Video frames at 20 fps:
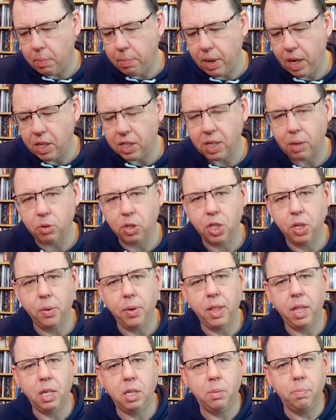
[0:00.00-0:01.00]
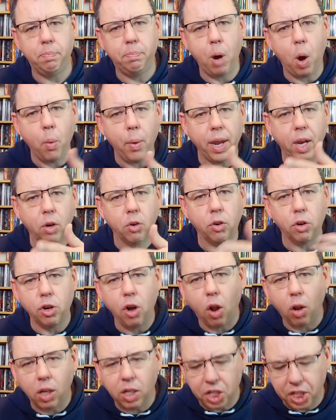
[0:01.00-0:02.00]
because I was doing this Bowie
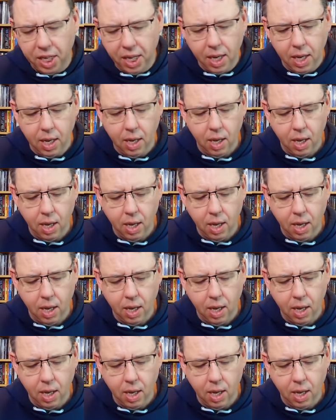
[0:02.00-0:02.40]
chronology,